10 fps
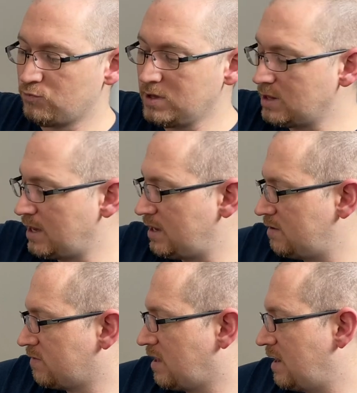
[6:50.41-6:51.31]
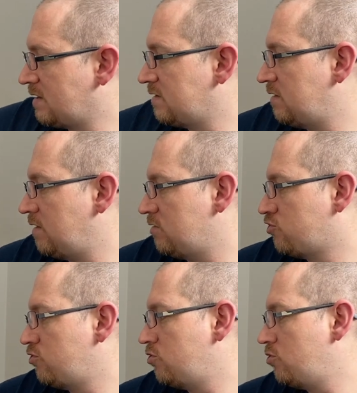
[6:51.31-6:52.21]
relays connected
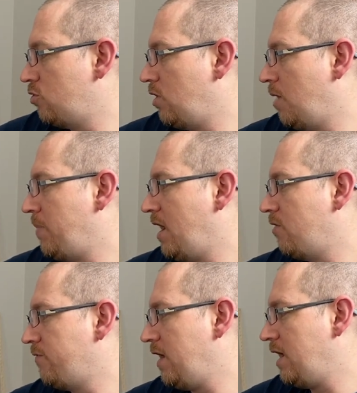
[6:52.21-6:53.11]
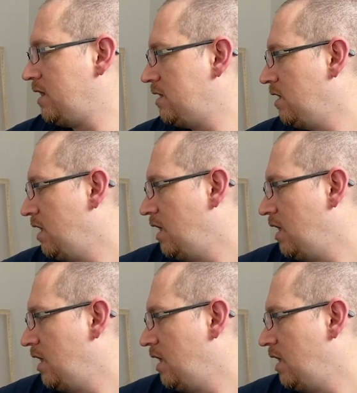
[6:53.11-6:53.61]
to a Baofeng.